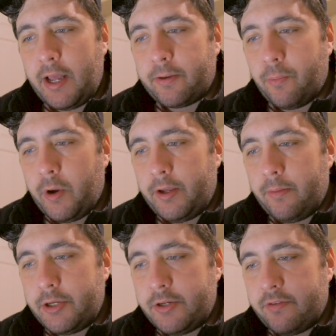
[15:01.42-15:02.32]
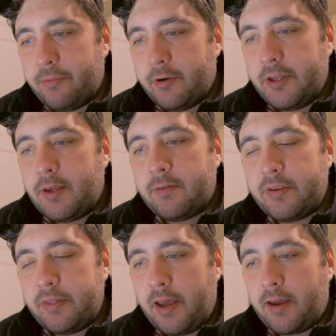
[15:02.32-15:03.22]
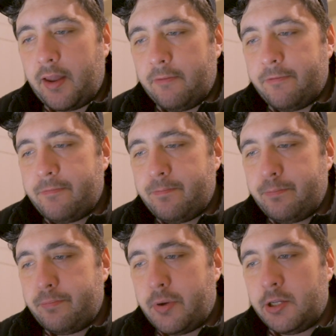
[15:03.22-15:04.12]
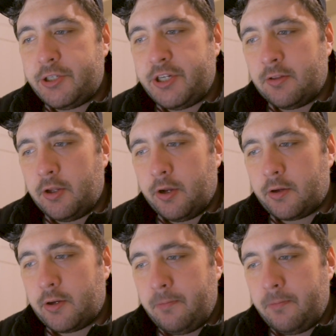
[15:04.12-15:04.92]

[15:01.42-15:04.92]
black and white images. It really gives it that kind of punchy look.